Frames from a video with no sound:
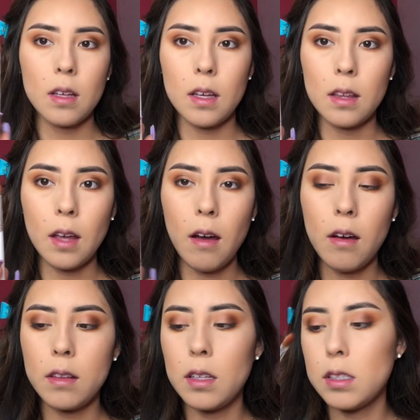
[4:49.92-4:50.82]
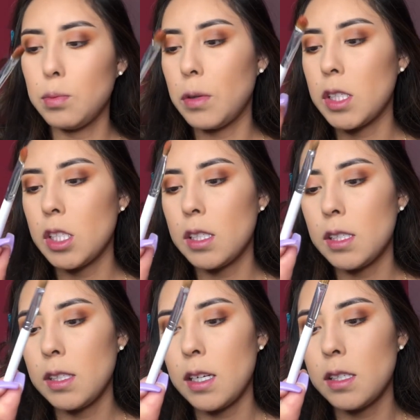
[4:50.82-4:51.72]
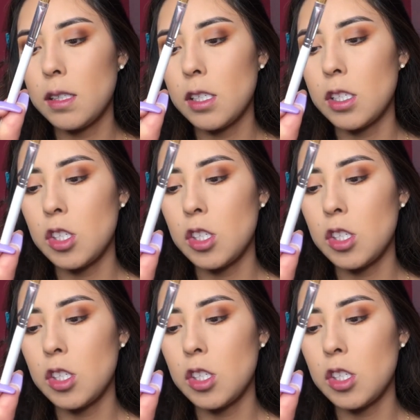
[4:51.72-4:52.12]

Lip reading: And that on this brush, this is the